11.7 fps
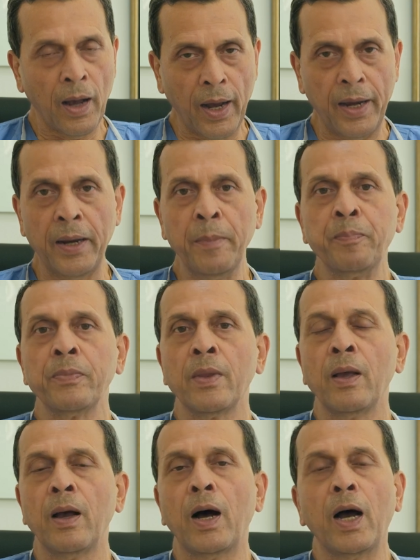Hi,
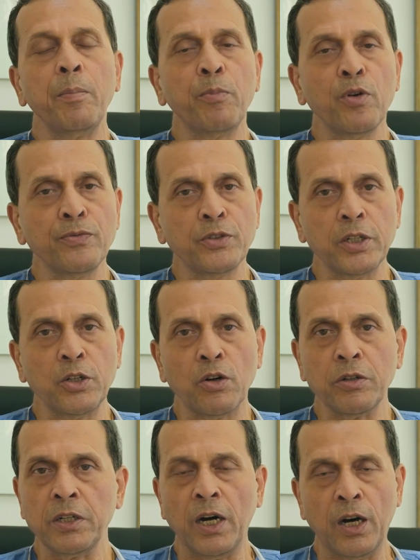I'm Professor
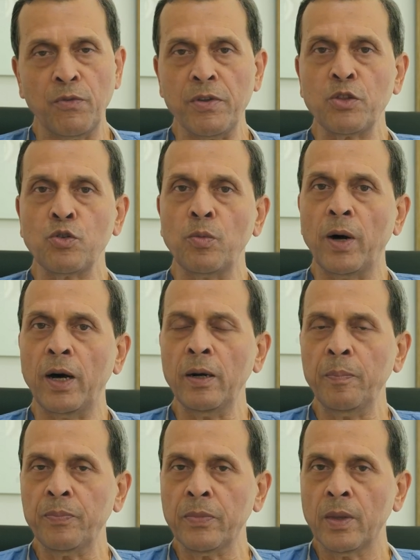Dr. Arvind Kumar,
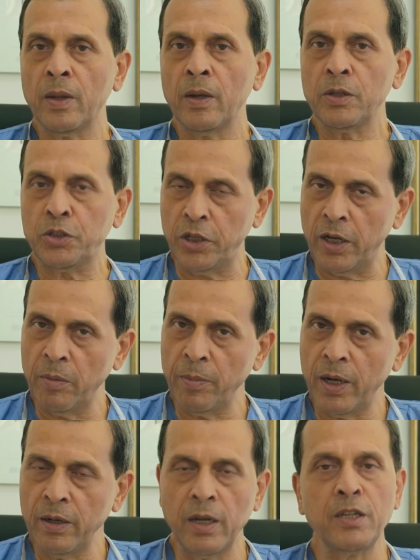
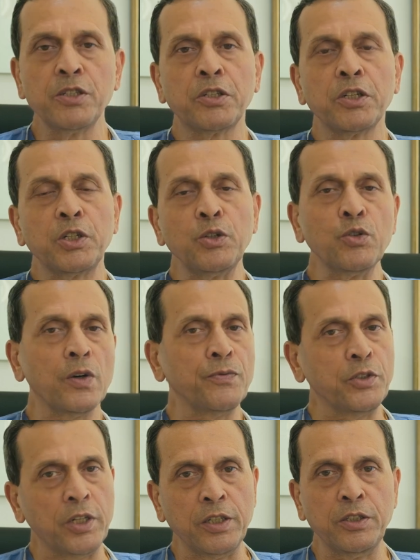Chairman, Institute of
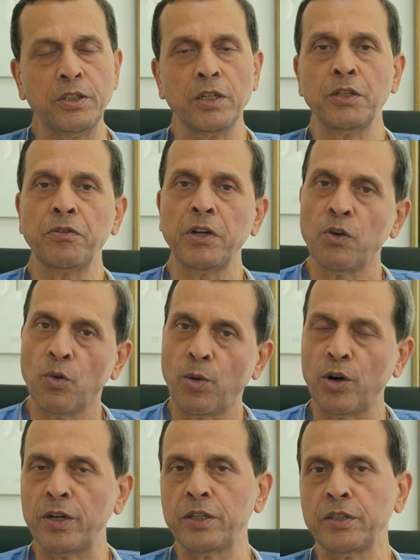Chest Surgery,
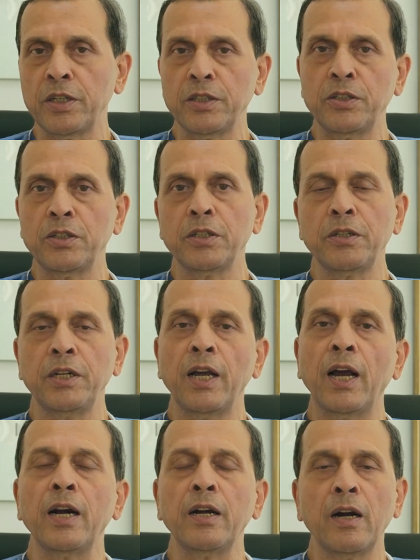Robotic Chest Surgery
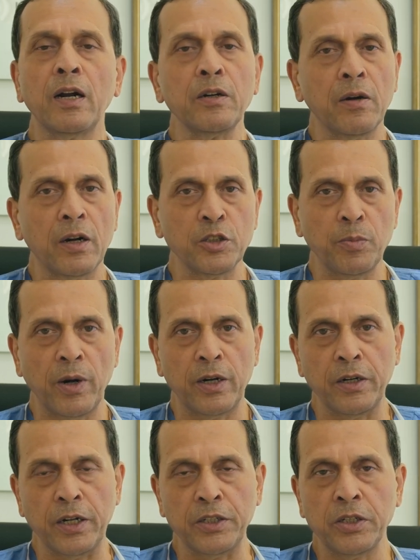and Lung
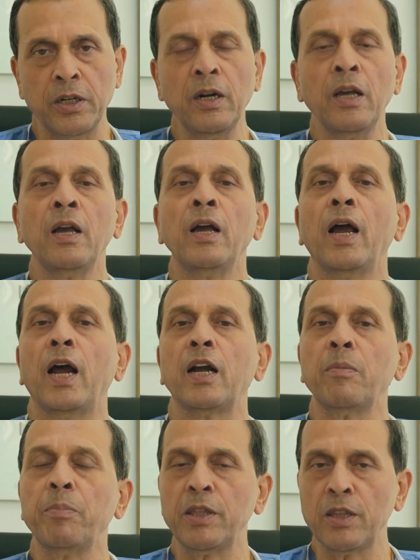Transplantation
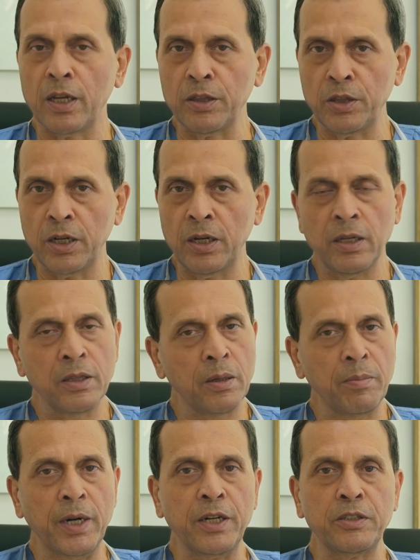at Medanta, the
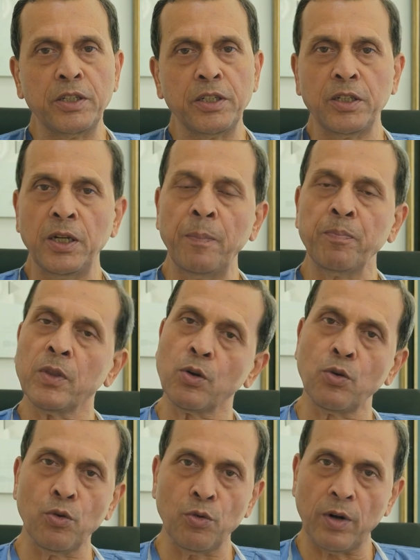Medicity,
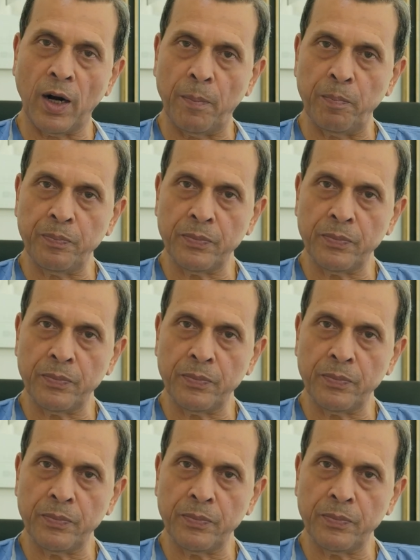Gurugram.